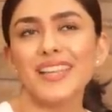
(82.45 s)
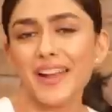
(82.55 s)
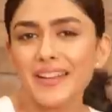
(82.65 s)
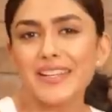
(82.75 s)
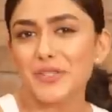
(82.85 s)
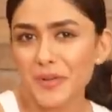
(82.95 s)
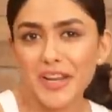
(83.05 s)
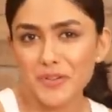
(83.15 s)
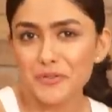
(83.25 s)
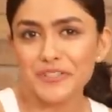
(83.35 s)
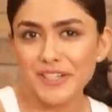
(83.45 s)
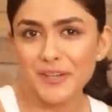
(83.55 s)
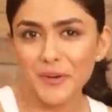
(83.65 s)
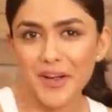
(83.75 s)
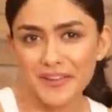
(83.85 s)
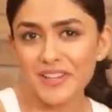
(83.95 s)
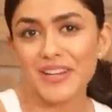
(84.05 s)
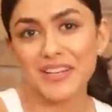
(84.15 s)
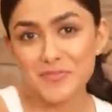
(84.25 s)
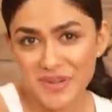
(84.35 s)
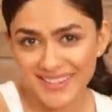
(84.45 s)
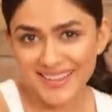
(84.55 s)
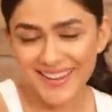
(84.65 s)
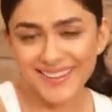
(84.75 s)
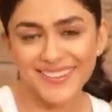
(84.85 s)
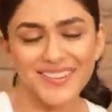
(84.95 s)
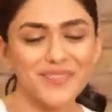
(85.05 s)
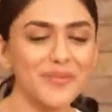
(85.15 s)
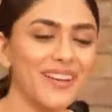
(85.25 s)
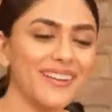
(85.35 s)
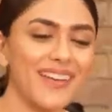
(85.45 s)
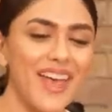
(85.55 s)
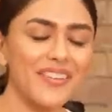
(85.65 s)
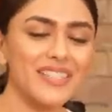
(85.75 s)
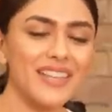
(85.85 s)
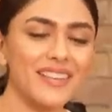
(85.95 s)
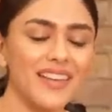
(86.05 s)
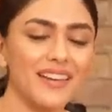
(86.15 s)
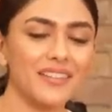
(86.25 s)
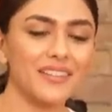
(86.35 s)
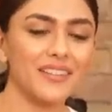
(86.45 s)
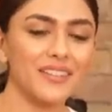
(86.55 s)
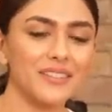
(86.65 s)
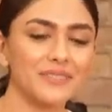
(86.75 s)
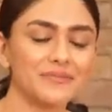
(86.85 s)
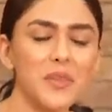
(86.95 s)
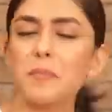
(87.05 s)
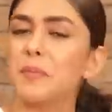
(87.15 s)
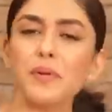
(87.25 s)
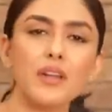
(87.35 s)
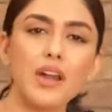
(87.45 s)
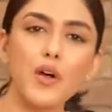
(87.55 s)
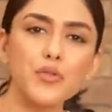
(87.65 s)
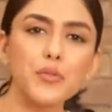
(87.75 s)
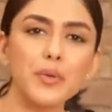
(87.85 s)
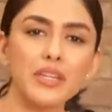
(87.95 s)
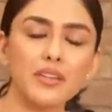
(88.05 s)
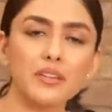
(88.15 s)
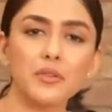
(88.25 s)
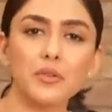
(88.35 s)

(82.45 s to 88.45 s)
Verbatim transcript: there are days where i do feel low i will admit that but having said that, uh, the people around me